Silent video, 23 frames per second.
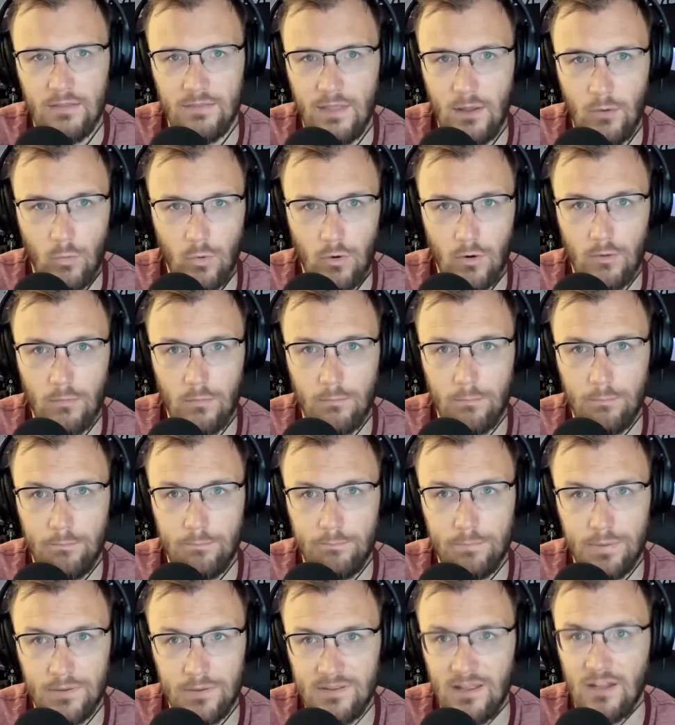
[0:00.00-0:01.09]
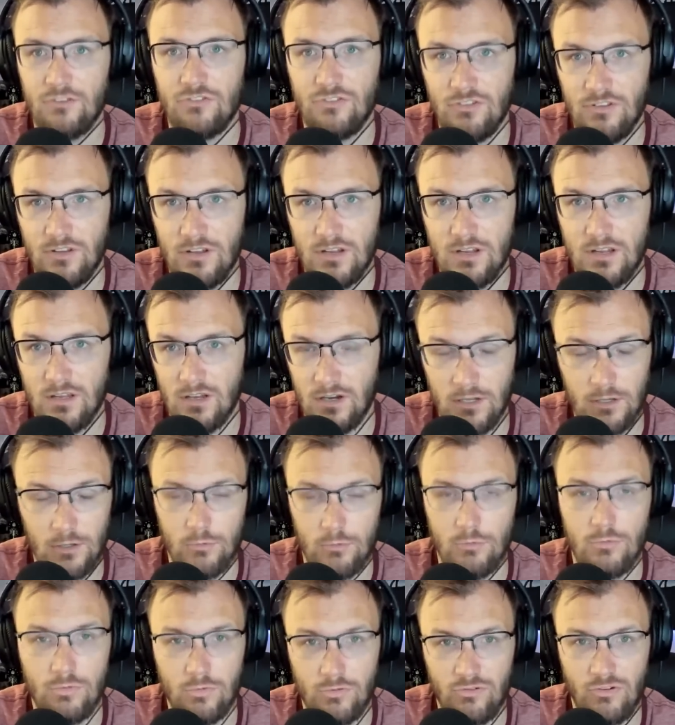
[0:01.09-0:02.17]
They were potentially gonna
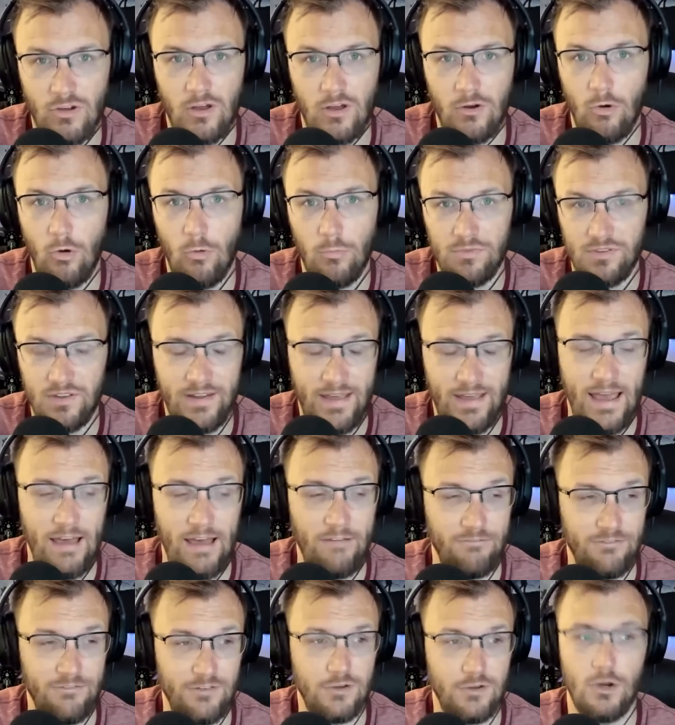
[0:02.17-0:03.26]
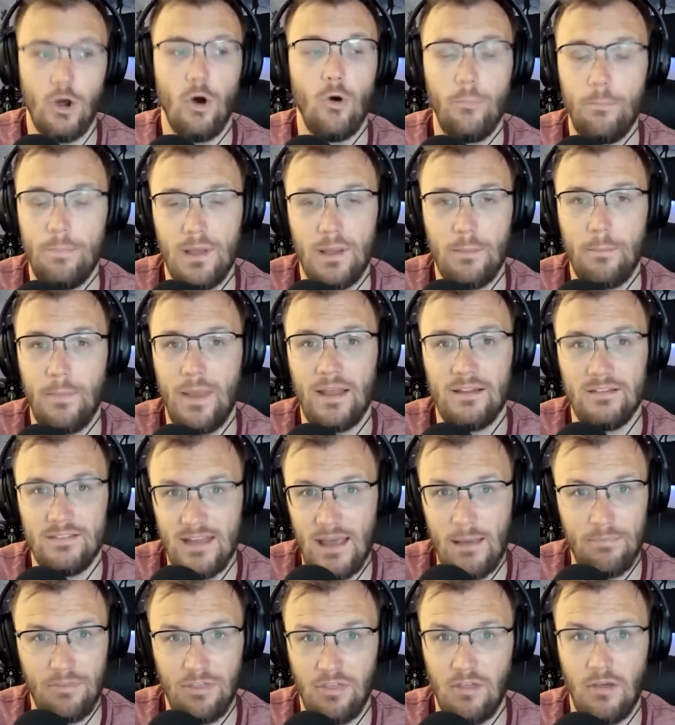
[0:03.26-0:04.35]
lose Richaun Holmes and have no big man
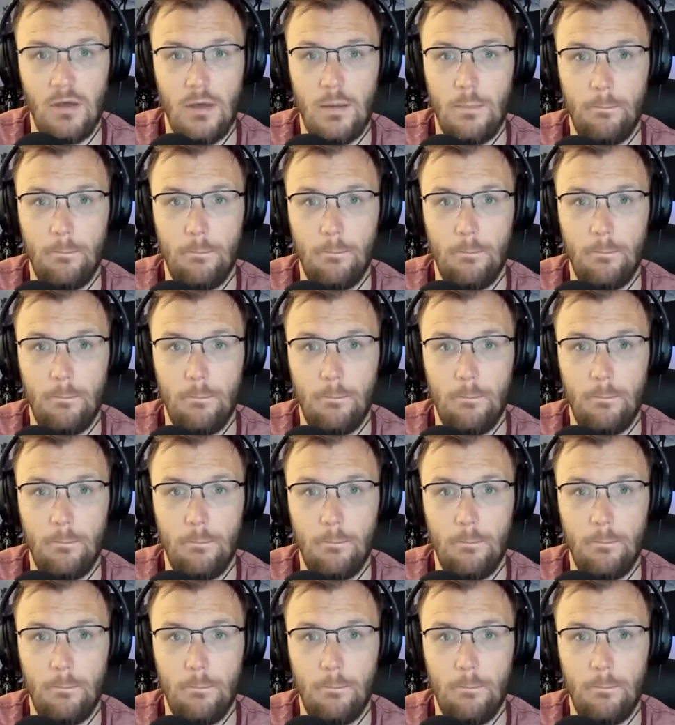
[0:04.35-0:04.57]
depth,